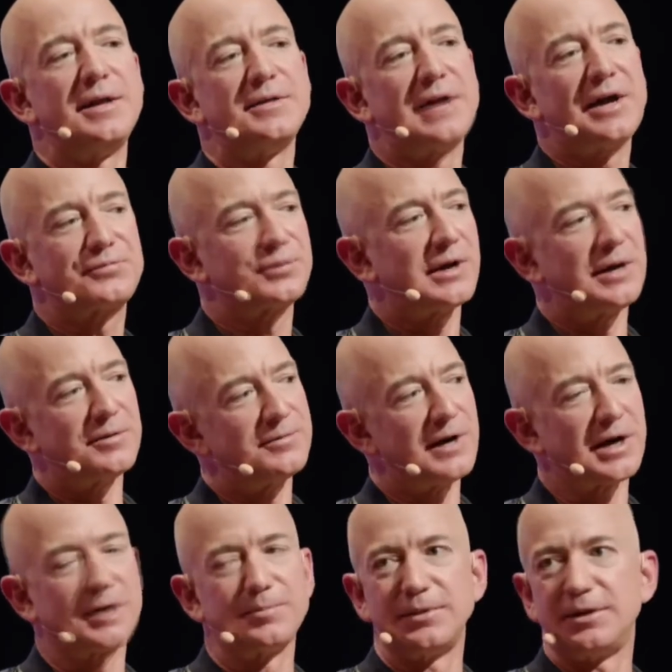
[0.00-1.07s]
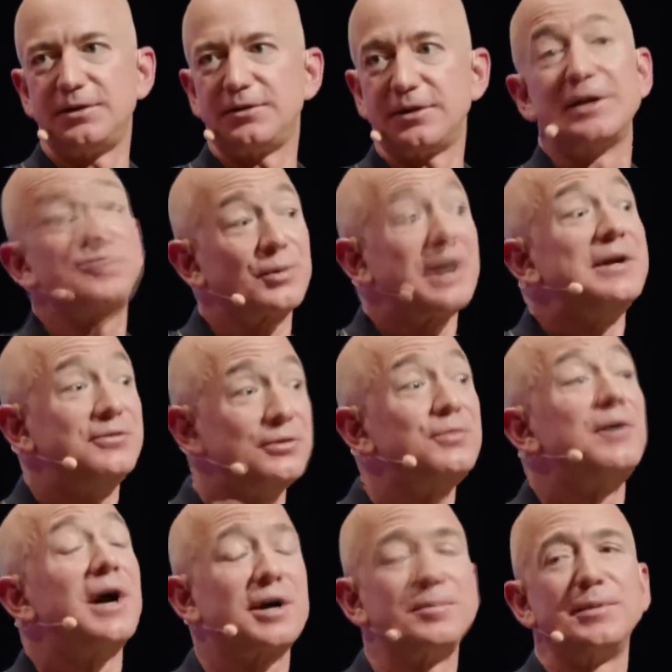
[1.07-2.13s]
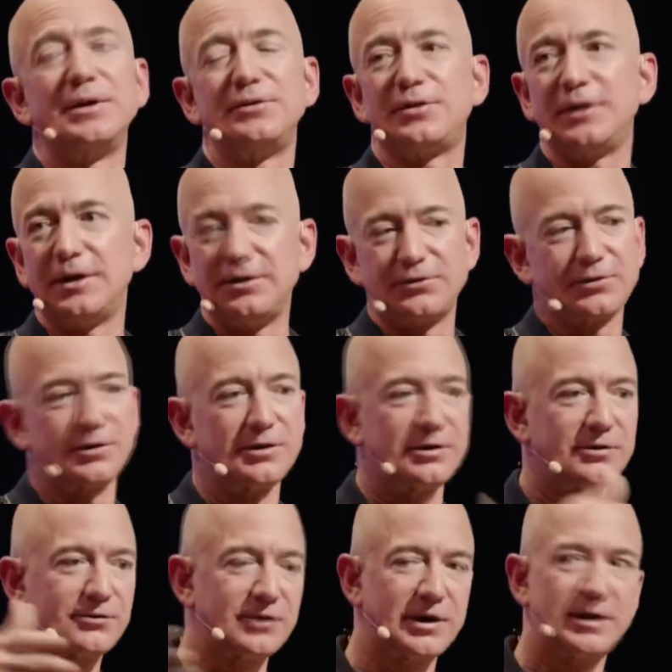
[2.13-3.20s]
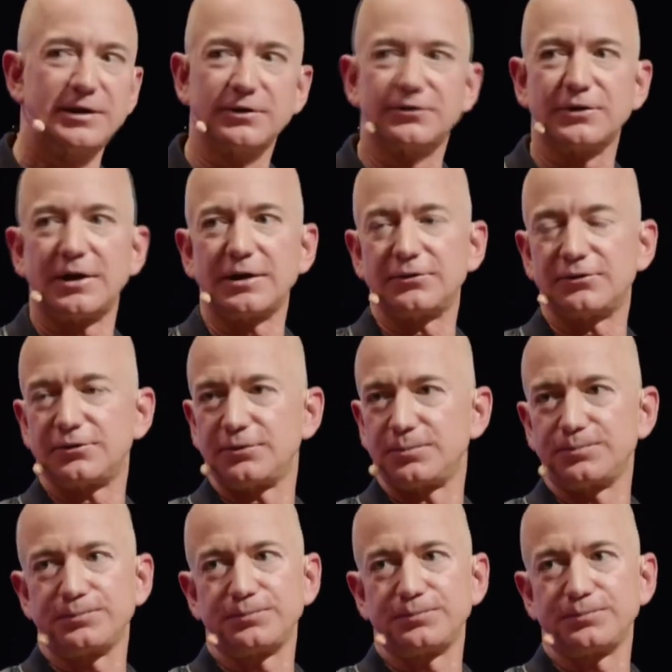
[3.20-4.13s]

that's what I would recommend. And that's what I do recommend to interns and execs.